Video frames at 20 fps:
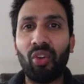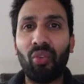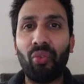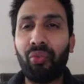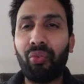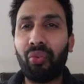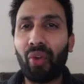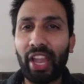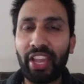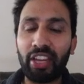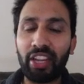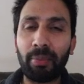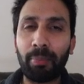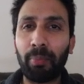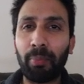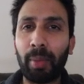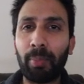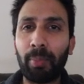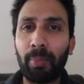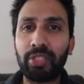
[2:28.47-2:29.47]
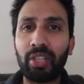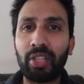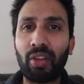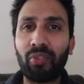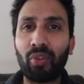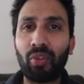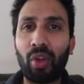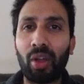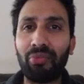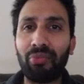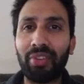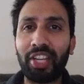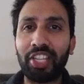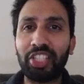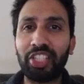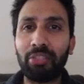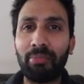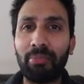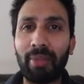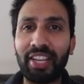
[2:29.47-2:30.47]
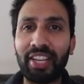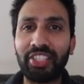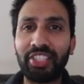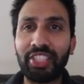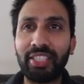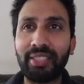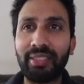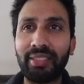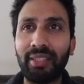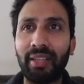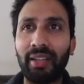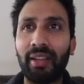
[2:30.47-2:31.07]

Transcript: Fire up PeopleSoft Configuration Manager.